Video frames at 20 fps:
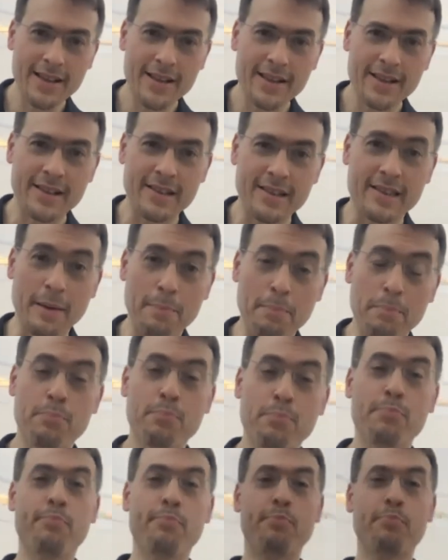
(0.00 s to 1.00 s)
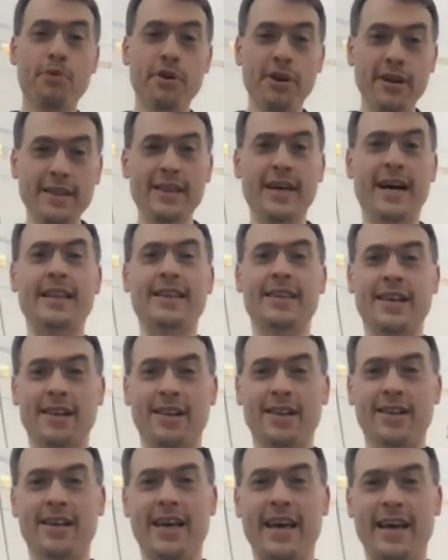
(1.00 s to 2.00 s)
the
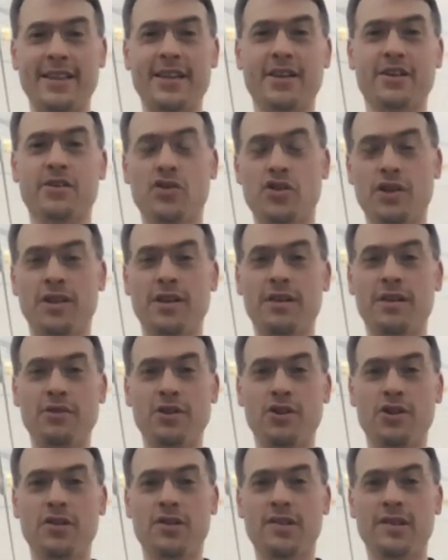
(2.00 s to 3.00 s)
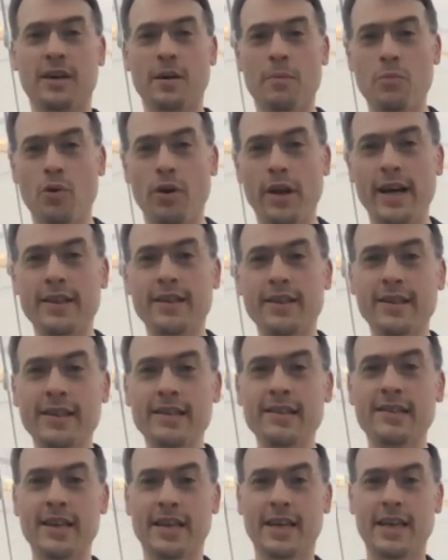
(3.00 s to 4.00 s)
prenatal energy, which is accumulated in
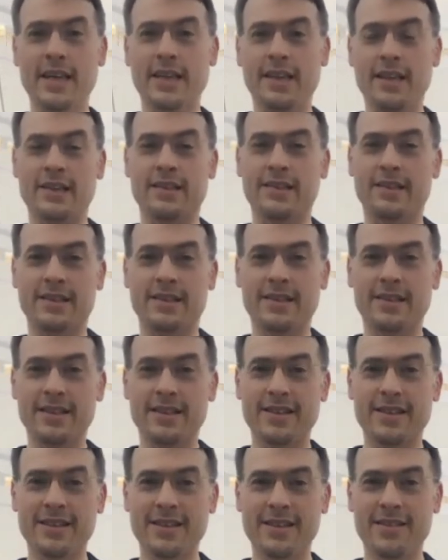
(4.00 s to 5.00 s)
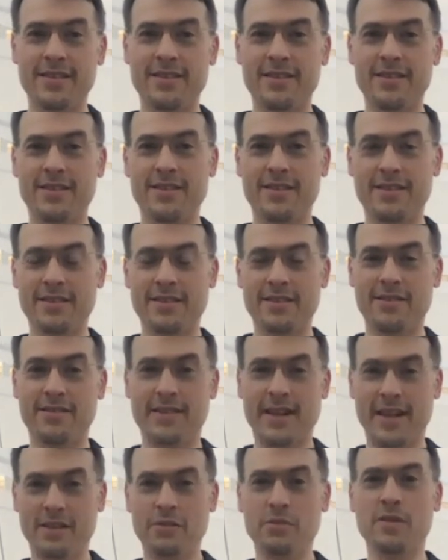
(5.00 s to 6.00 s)
the kidneys.
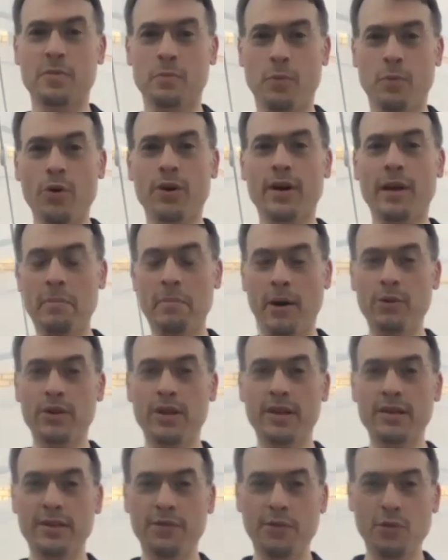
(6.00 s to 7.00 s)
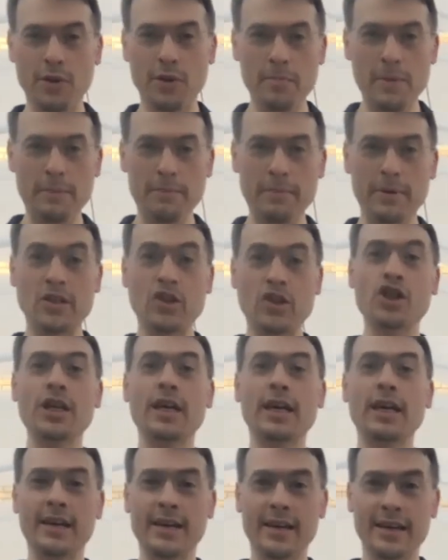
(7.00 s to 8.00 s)
Right? We spoke about it, if you remember,
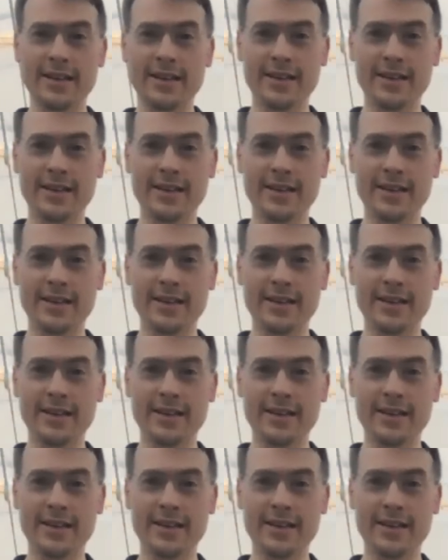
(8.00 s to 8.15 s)
Jing.